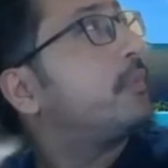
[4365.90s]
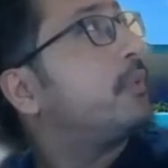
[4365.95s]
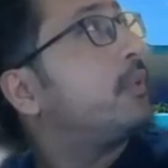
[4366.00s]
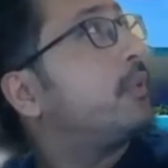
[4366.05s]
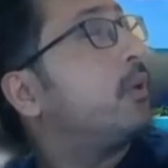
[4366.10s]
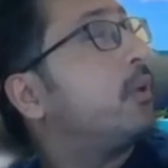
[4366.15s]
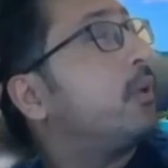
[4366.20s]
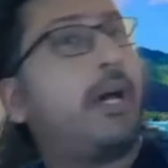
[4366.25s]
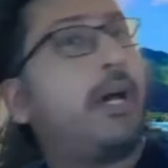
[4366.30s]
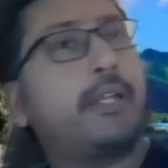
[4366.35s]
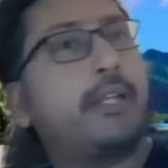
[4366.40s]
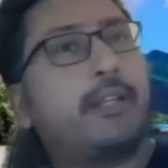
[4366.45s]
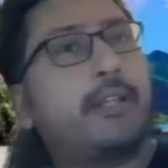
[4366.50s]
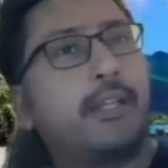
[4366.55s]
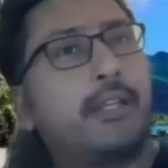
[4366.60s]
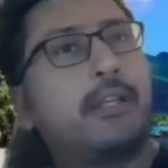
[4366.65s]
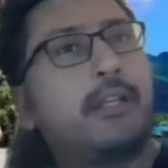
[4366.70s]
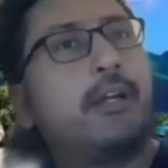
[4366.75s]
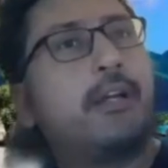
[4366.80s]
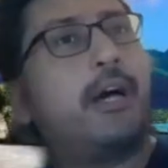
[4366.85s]
Oh, I
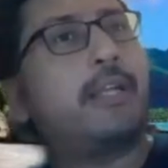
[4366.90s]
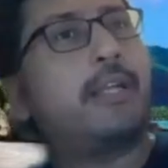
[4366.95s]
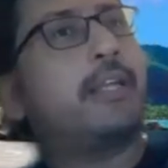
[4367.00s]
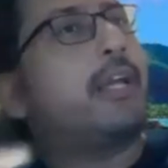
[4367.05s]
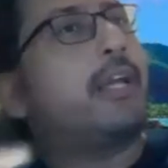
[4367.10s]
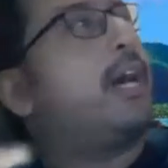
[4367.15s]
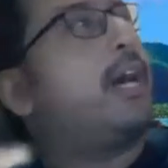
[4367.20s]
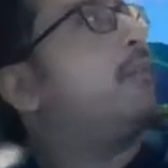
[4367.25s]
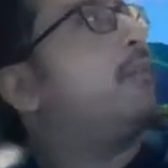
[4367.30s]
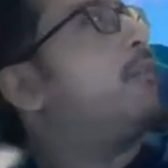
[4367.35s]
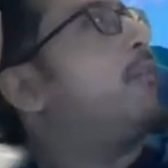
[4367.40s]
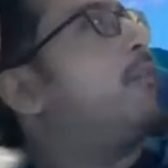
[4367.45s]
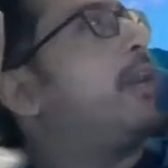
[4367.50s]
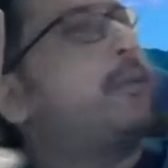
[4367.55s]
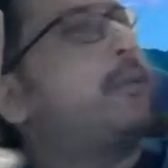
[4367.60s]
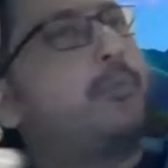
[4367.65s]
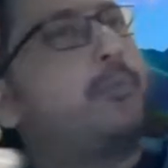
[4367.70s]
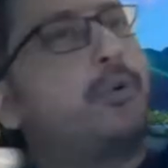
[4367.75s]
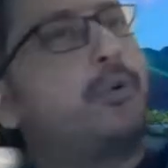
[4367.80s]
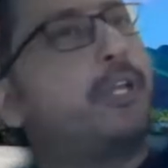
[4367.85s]
think I have a
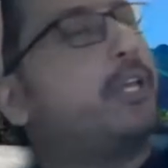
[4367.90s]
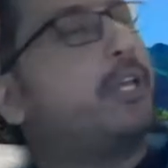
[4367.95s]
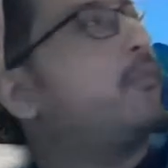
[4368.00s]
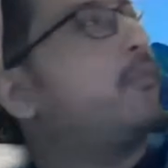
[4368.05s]
whiteboard here